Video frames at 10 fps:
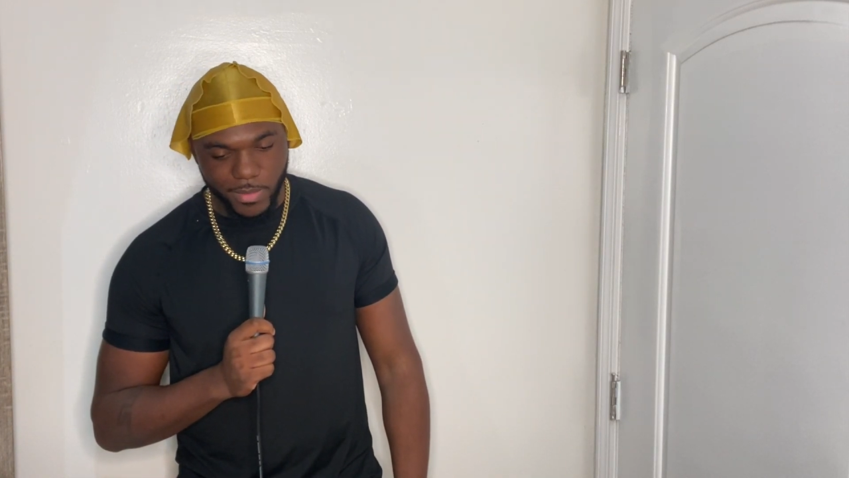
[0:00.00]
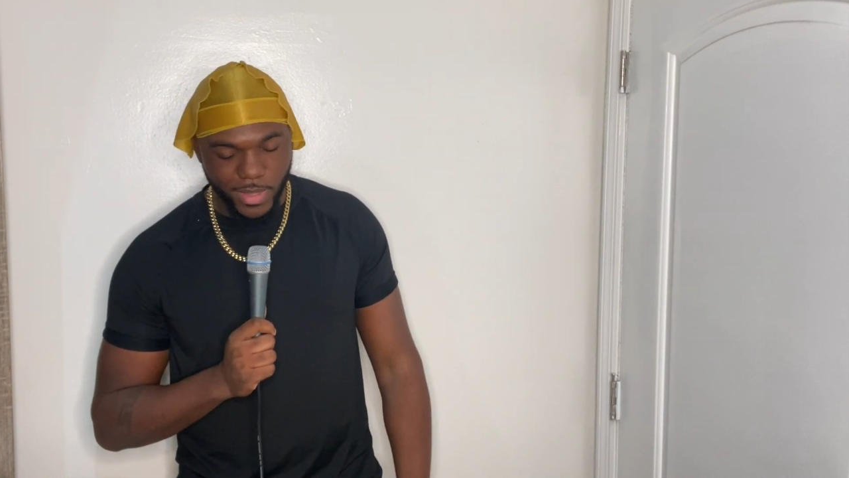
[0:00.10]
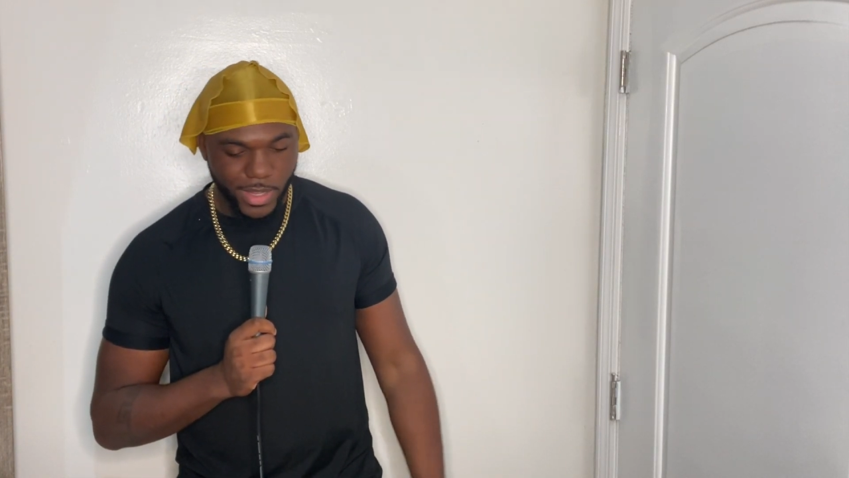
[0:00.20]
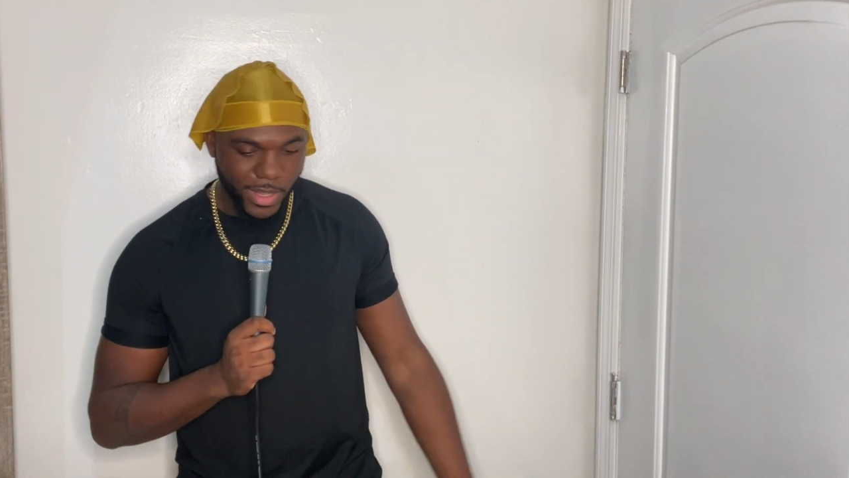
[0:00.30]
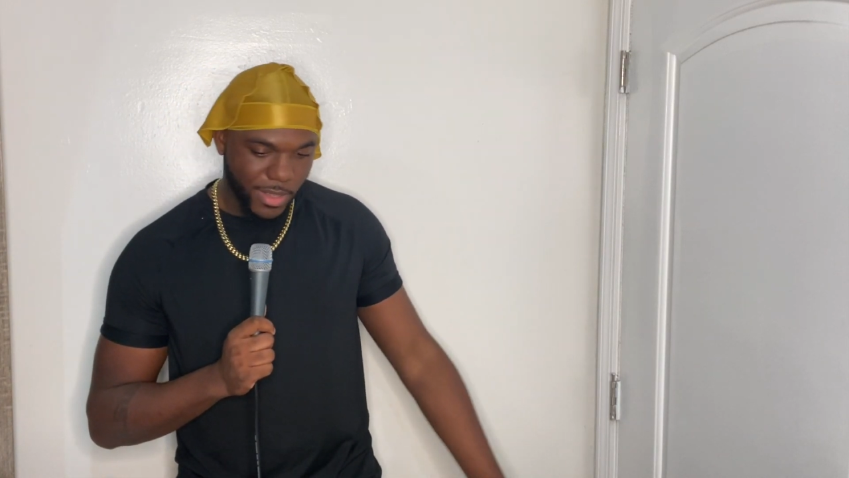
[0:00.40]
I'm
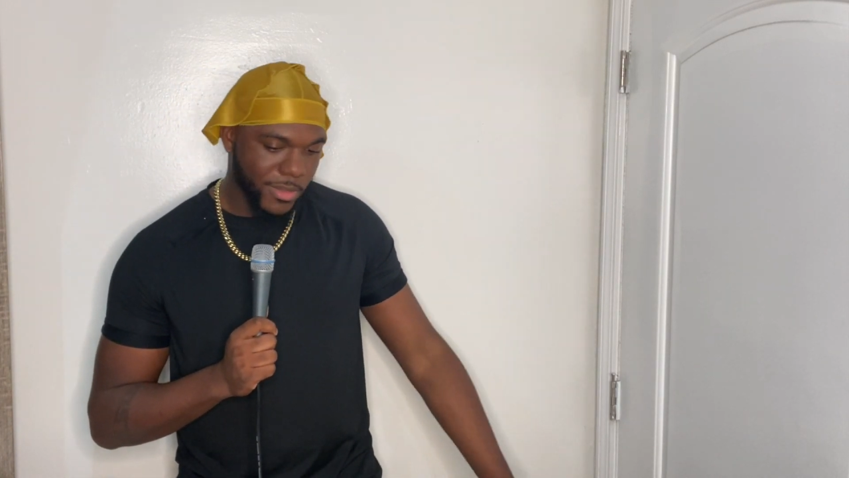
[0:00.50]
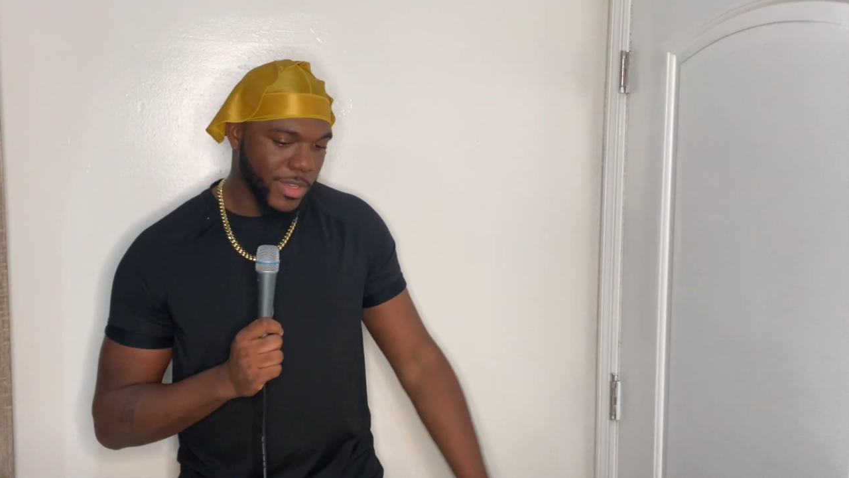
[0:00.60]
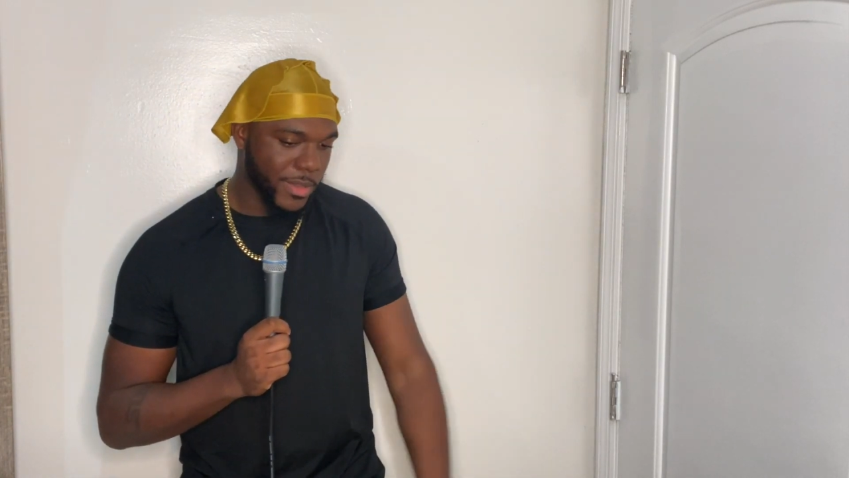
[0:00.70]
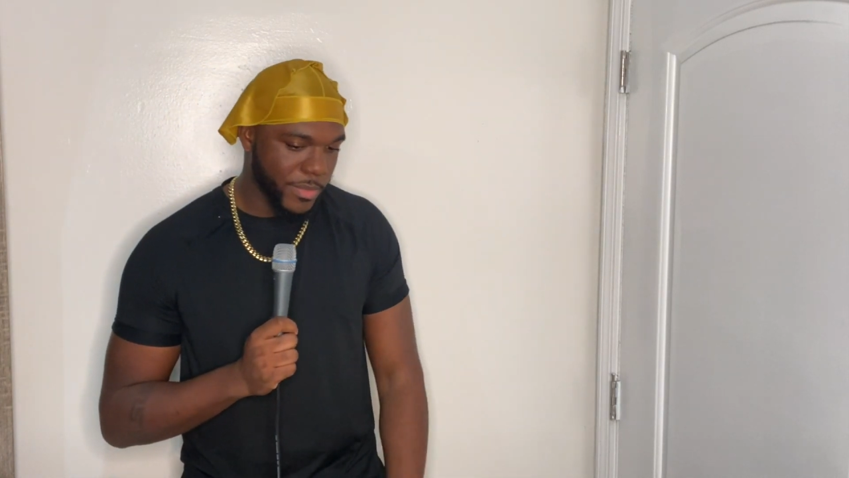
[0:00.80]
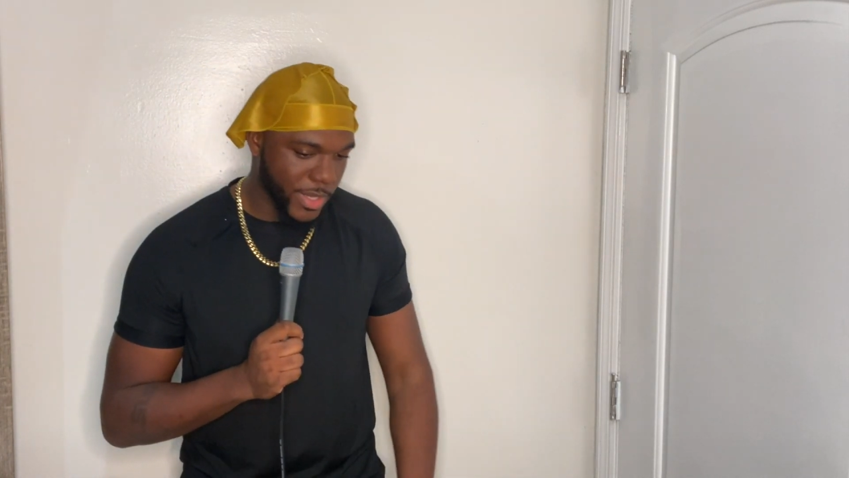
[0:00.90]
like, oh,
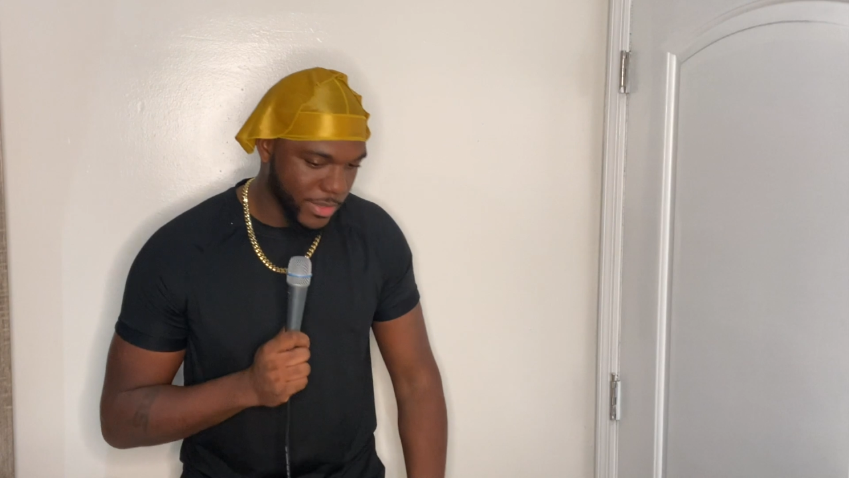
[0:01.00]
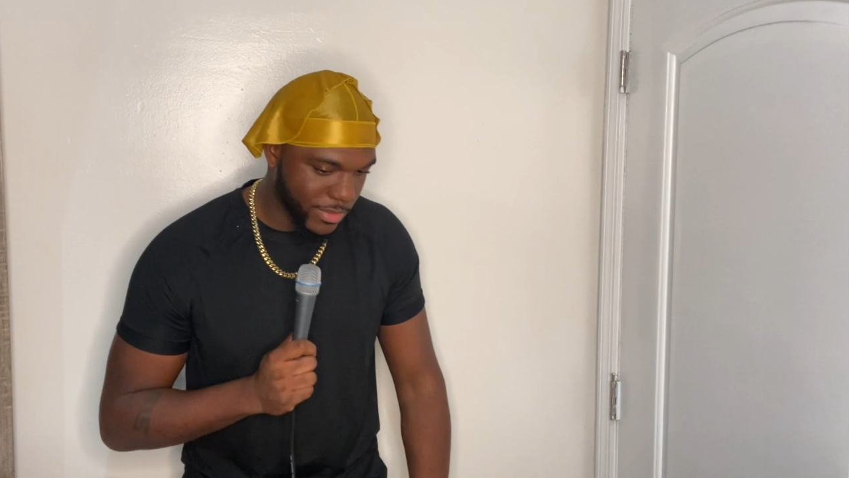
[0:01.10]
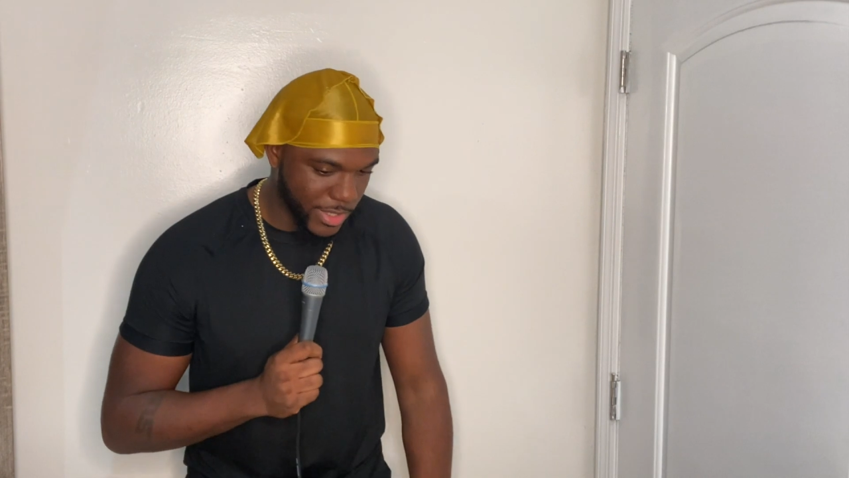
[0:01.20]
okay, bet.